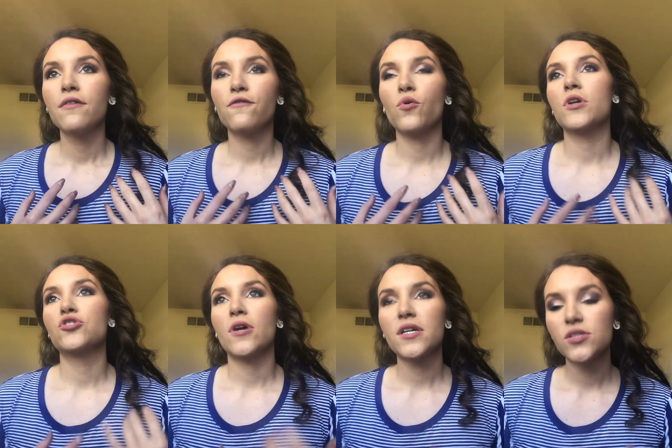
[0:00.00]
for
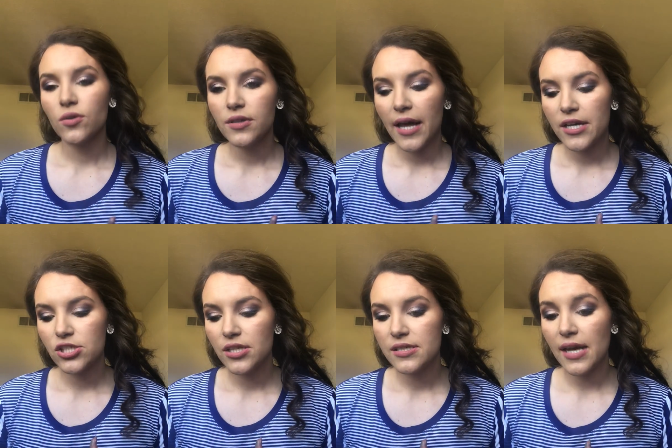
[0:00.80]
drugstore
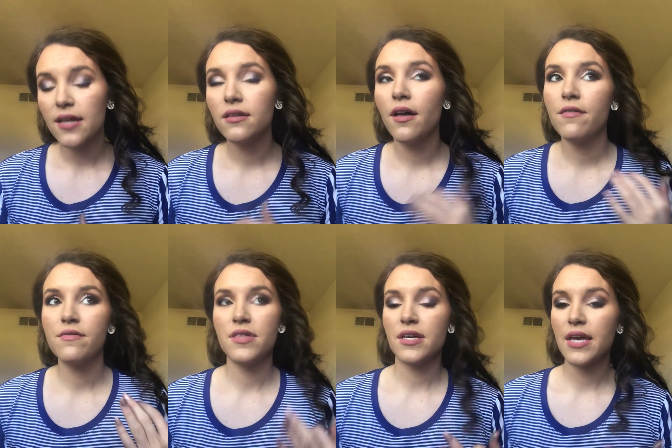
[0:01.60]
lashes, I
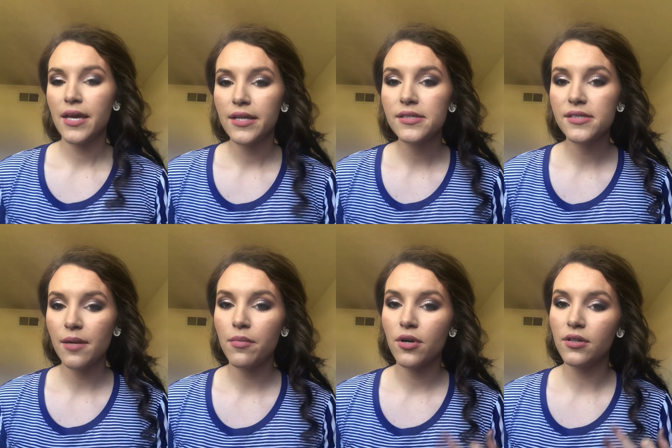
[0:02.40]
love the Kiss
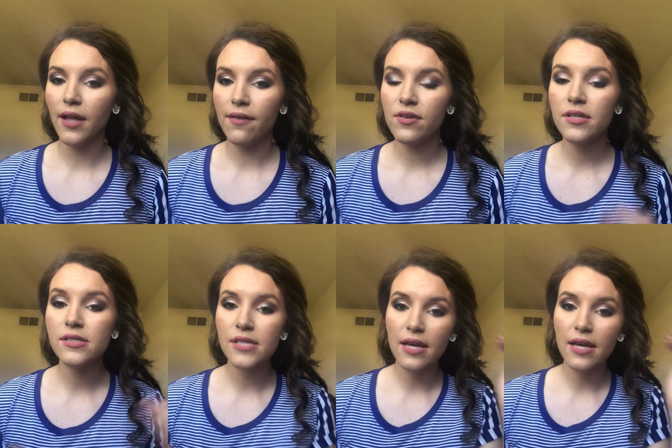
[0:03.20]
number 11s,